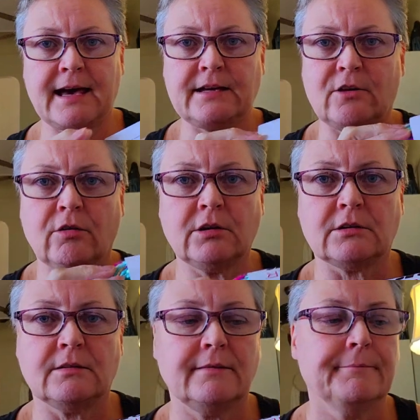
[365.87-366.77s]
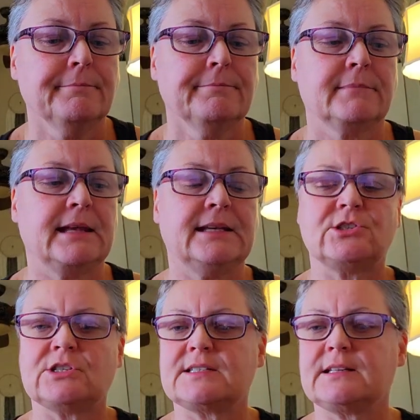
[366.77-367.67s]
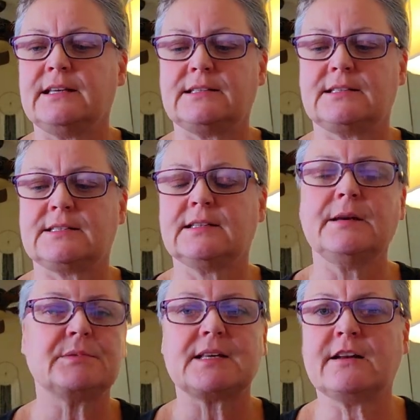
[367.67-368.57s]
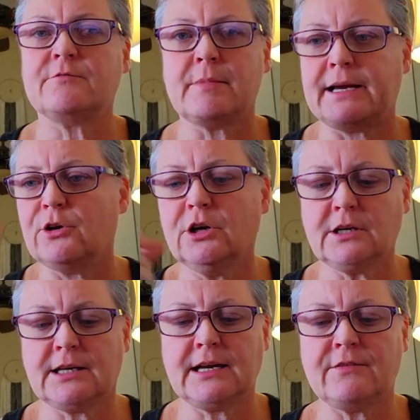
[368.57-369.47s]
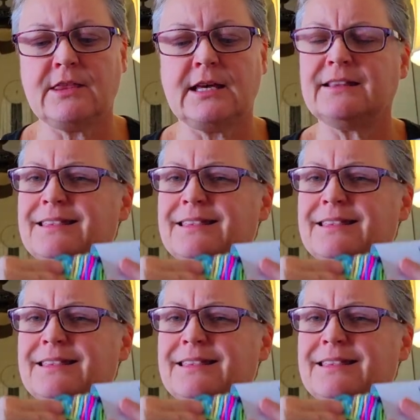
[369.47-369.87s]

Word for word: that yarn. It just, it slips out of my hook and everything.